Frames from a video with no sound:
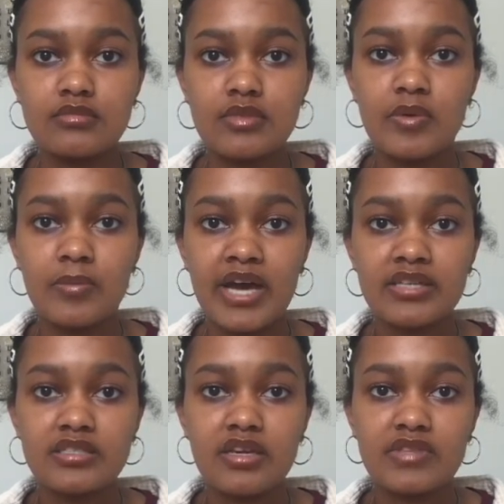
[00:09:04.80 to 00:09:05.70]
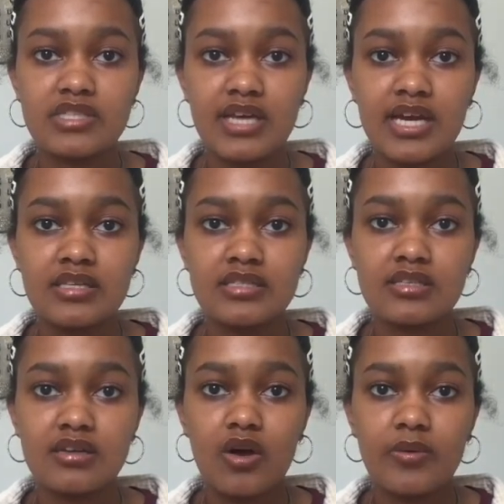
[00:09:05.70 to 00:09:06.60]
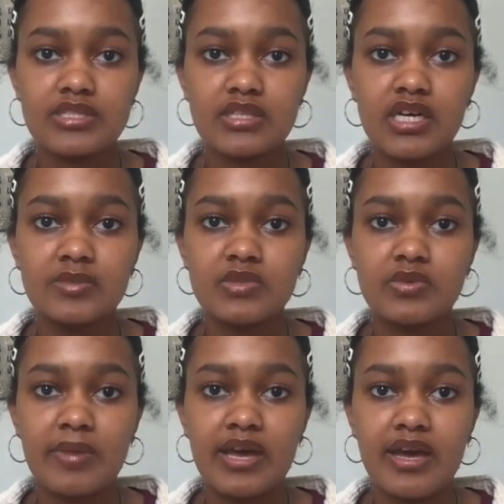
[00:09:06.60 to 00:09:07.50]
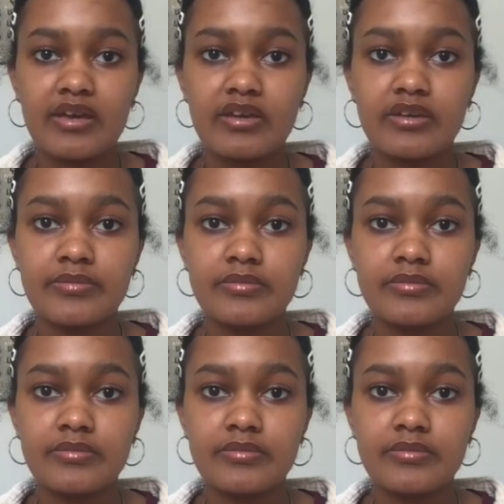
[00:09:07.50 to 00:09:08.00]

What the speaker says: I'm reminded of the silence that always comes with my anger.